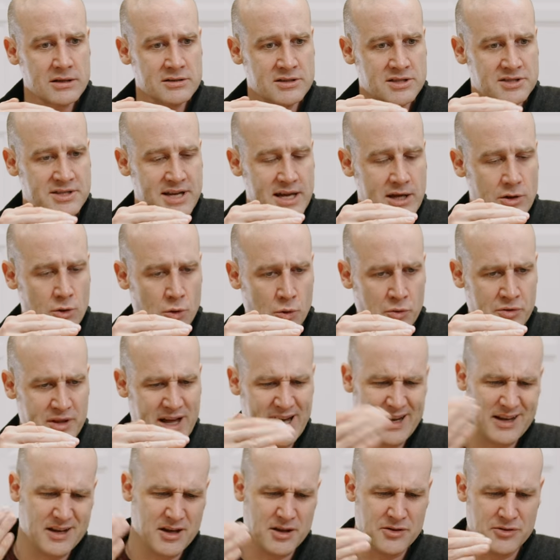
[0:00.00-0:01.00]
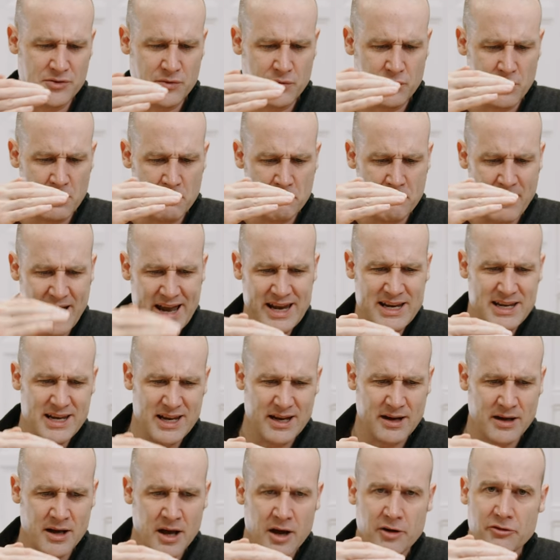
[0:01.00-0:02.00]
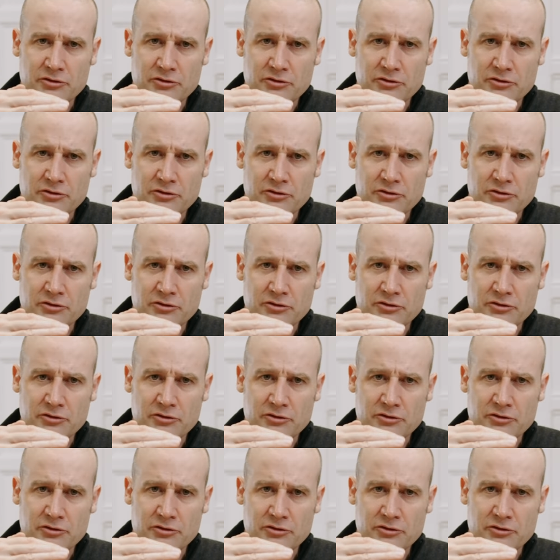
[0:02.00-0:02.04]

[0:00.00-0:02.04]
to take all like the remaining